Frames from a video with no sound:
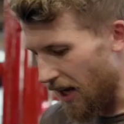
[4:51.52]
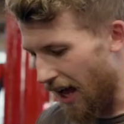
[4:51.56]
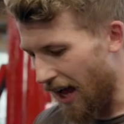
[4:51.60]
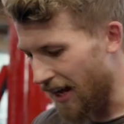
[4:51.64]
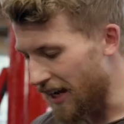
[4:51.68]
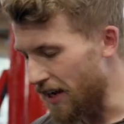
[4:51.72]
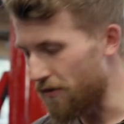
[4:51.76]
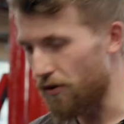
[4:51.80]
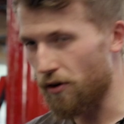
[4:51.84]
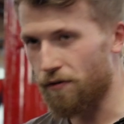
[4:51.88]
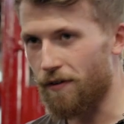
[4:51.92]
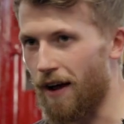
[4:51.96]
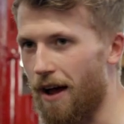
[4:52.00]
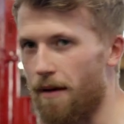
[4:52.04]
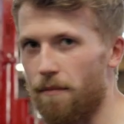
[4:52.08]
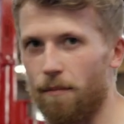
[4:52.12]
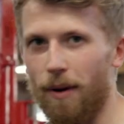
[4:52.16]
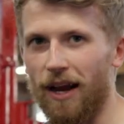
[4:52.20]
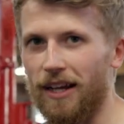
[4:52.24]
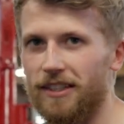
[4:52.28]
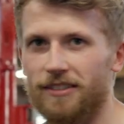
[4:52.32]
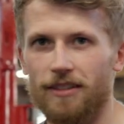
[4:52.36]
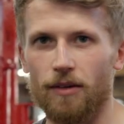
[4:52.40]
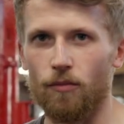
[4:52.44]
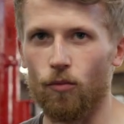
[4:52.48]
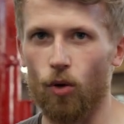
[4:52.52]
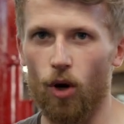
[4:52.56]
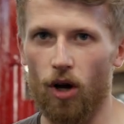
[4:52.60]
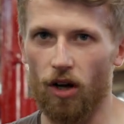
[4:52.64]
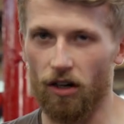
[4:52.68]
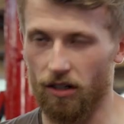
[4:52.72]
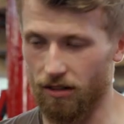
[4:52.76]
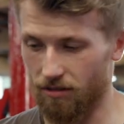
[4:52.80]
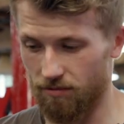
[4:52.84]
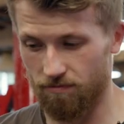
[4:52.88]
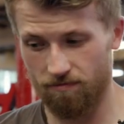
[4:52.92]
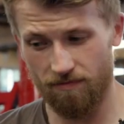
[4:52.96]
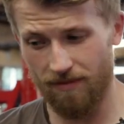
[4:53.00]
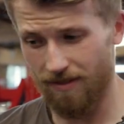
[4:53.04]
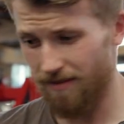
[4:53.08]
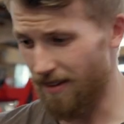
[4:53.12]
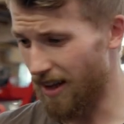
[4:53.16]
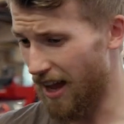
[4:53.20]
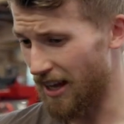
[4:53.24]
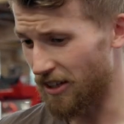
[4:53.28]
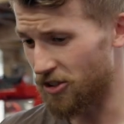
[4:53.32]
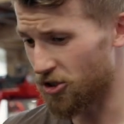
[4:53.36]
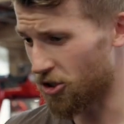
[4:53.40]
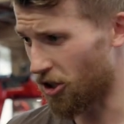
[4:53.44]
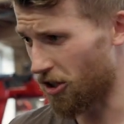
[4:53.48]
I never find bicep work
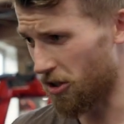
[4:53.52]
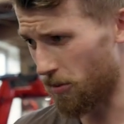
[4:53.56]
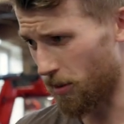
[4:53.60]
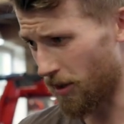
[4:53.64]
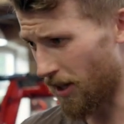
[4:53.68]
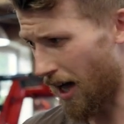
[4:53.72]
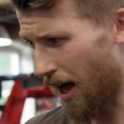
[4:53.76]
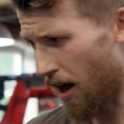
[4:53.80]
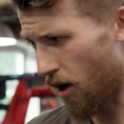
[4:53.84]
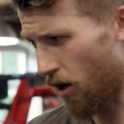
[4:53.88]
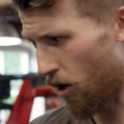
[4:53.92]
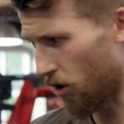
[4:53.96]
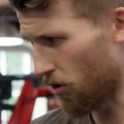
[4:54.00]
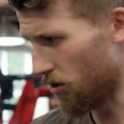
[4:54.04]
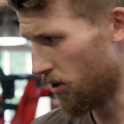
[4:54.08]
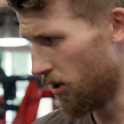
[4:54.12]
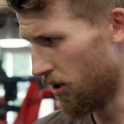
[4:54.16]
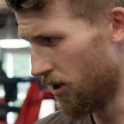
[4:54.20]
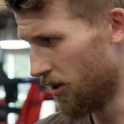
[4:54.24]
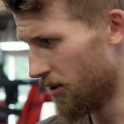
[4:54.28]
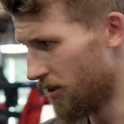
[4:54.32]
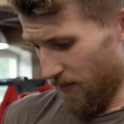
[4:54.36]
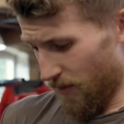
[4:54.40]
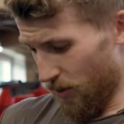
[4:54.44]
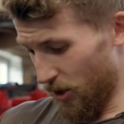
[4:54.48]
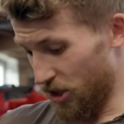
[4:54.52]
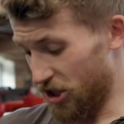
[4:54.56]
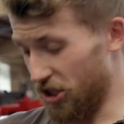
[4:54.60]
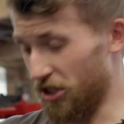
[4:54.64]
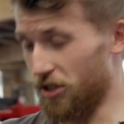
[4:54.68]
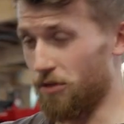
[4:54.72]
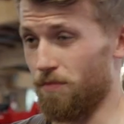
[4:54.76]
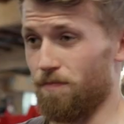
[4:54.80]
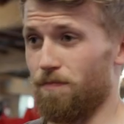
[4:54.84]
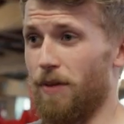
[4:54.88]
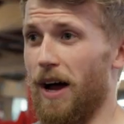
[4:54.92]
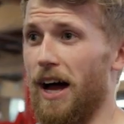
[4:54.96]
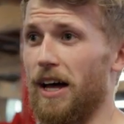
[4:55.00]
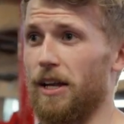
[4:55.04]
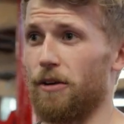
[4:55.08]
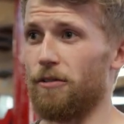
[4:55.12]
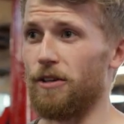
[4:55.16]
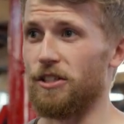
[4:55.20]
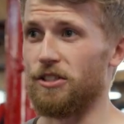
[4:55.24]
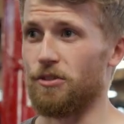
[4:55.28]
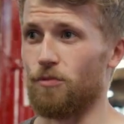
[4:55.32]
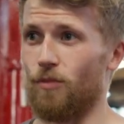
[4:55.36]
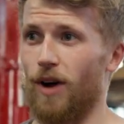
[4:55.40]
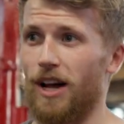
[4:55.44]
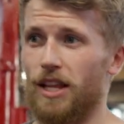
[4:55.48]
enjoyable at all, which is part of the
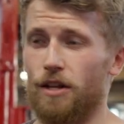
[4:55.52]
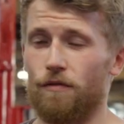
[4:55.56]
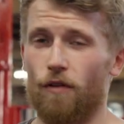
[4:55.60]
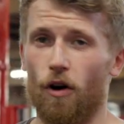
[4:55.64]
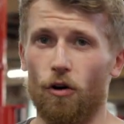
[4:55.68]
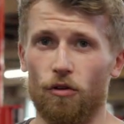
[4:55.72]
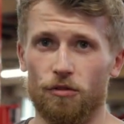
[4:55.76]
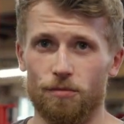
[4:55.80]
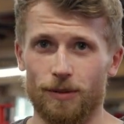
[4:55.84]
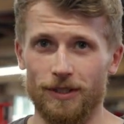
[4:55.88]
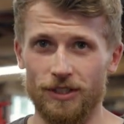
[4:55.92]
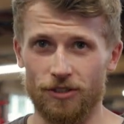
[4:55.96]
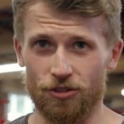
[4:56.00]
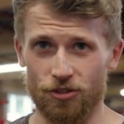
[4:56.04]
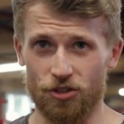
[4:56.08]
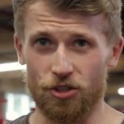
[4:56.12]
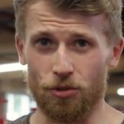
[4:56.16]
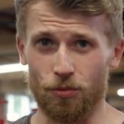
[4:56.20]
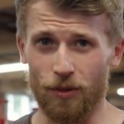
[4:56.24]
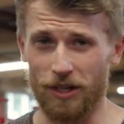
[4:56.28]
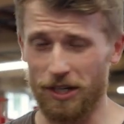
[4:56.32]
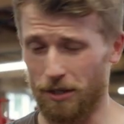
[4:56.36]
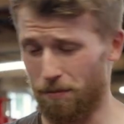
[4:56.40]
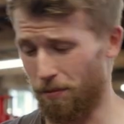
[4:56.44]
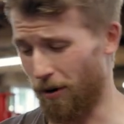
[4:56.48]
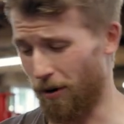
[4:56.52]
reason why they've always been such a weak